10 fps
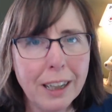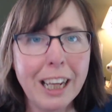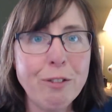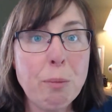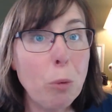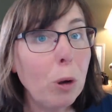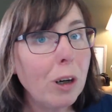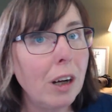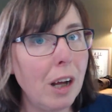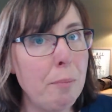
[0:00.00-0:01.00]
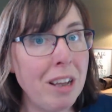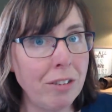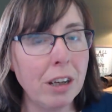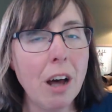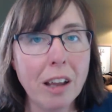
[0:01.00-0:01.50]
even more
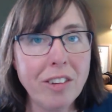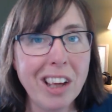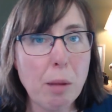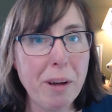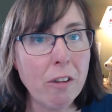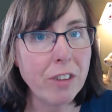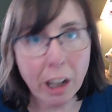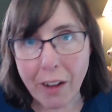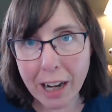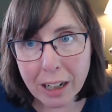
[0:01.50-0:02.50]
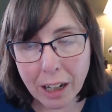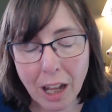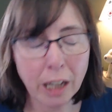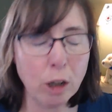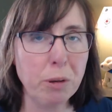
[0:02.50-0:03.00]
amazing content about video editing.
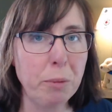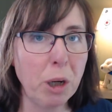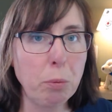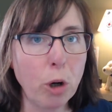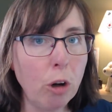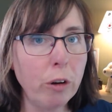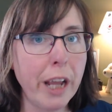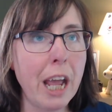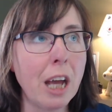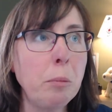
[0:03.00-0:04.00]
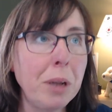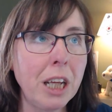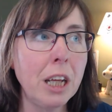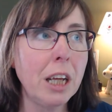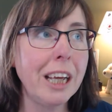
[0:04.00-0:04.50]
I know Premiere Pro can
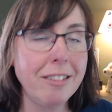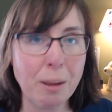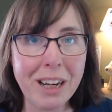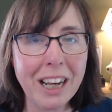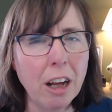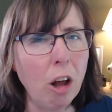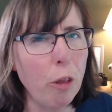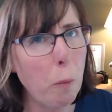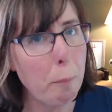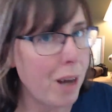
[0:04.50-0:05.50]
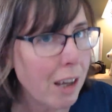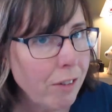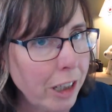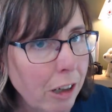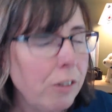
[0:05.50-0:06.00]
be intimidating, although my
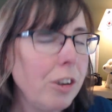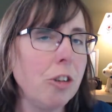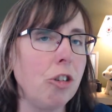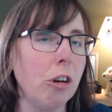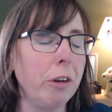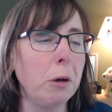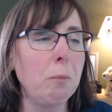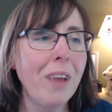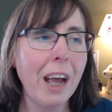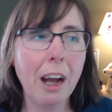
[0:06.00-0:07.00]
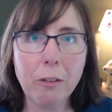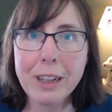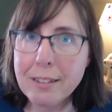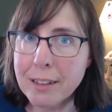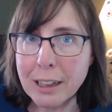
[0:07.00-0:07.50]
video is going to show you how
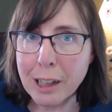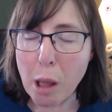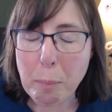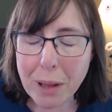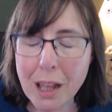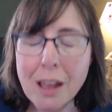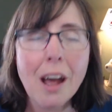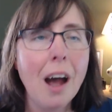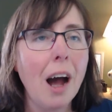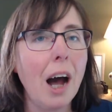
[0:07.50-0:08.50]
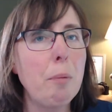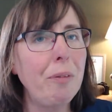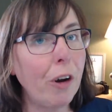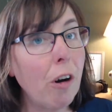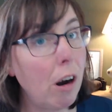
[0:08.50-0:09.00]
easy it can be.
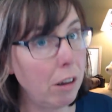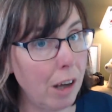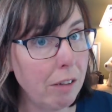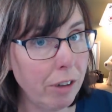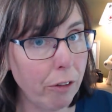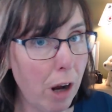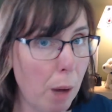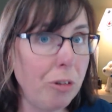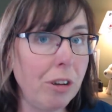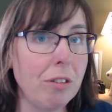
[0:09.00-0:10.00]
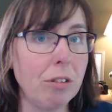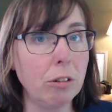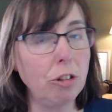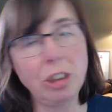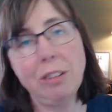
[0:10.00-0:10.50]
But there are a lot of other options.
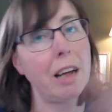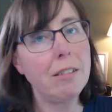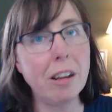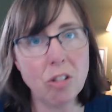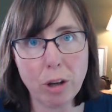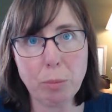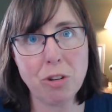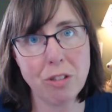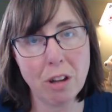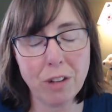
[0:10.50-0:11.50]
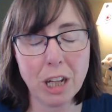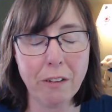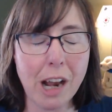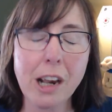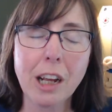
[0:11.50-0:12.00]
So she's got tons of options on
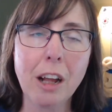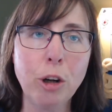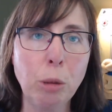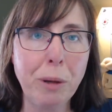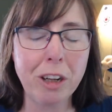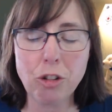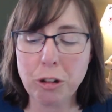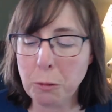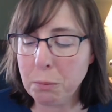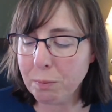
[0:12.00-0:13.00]
video editing on her page too.